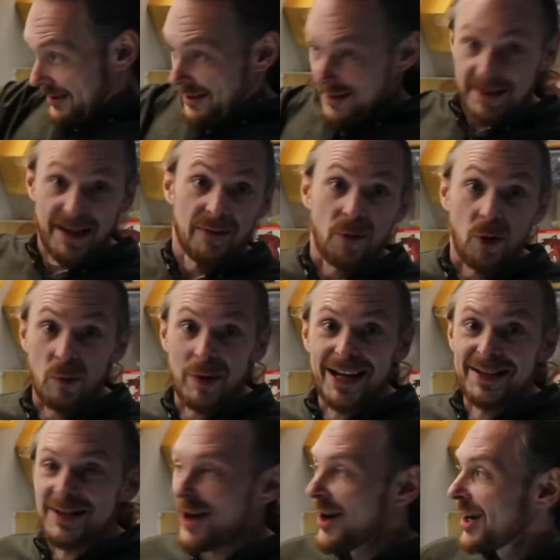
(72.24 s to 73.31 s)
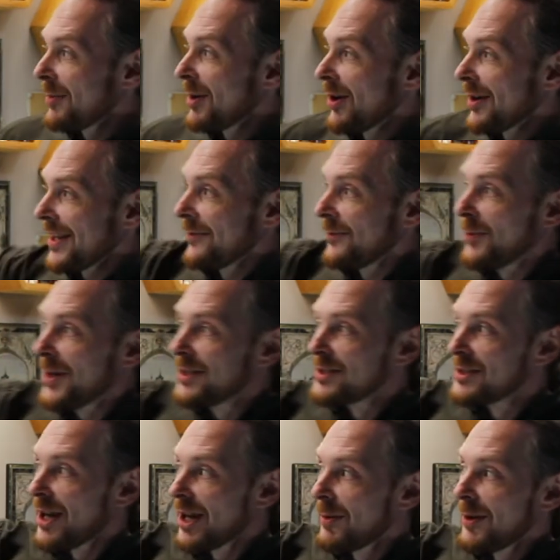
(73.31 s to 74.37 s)
Therefore, we could talk about, if we
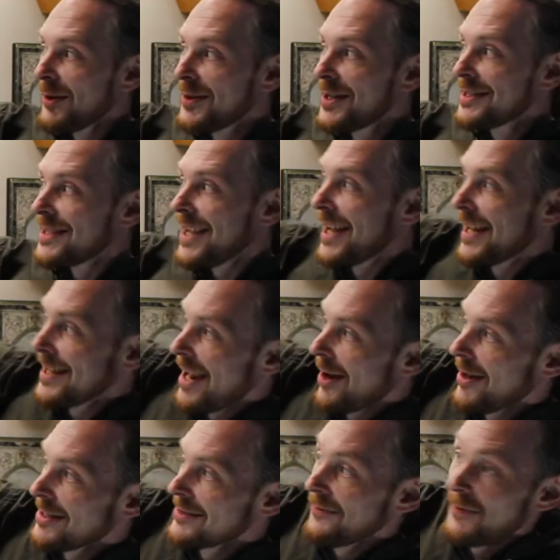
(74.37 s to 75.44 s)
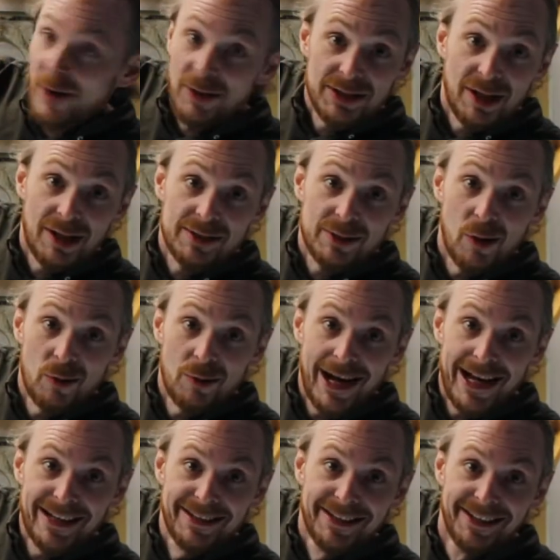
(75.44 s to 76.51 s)
just talk about this guy now as a function on his own
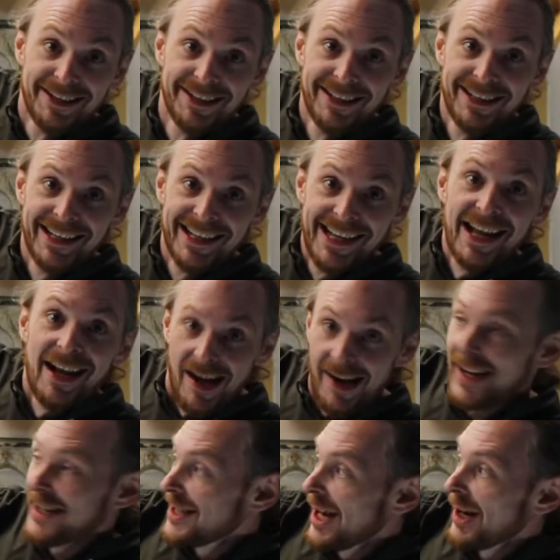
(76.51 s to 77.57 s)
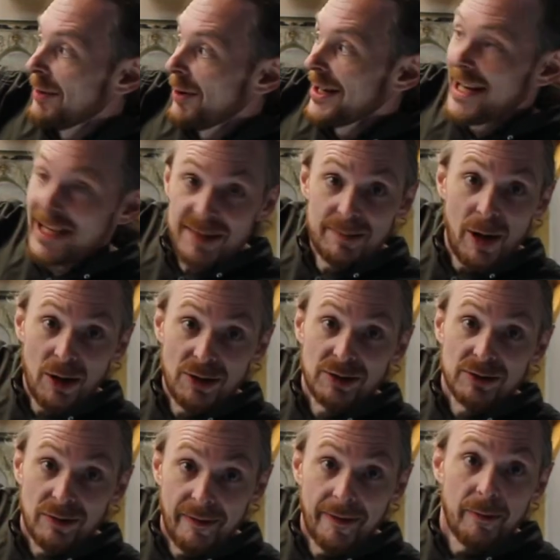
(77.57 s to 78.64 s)
right, I could talk about his
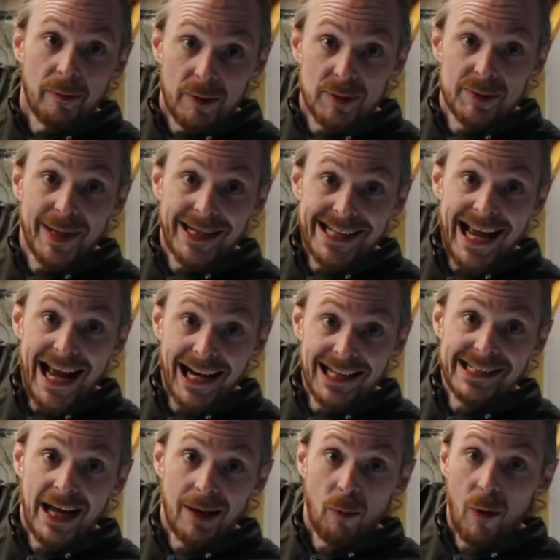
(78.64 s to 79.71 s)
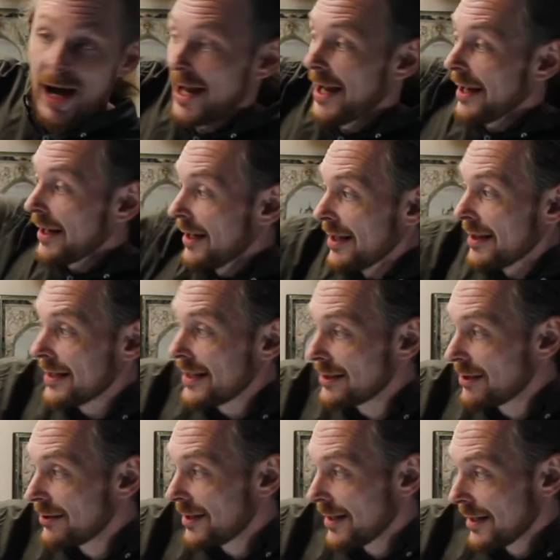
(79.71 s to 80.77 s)
partial derivative with respect to x and y. These
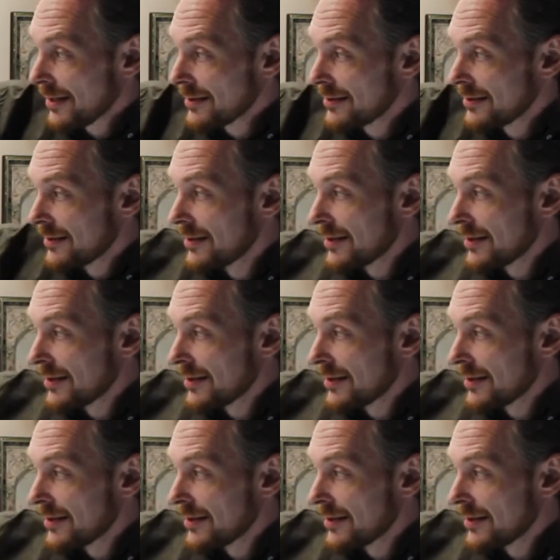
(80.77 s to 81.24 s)
two guys,